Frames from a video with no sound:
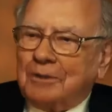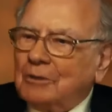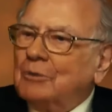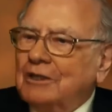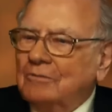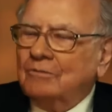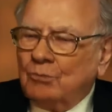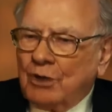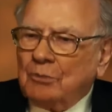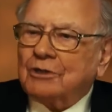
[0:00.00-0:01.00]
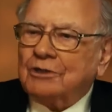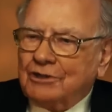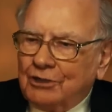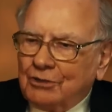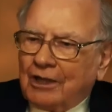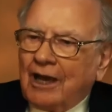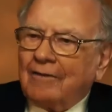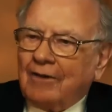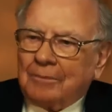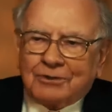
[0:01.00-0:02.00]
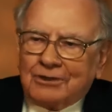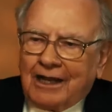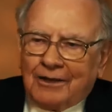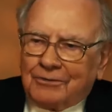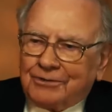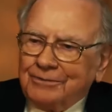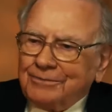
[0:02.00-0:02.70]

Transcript: But we will continue to have ups and downs.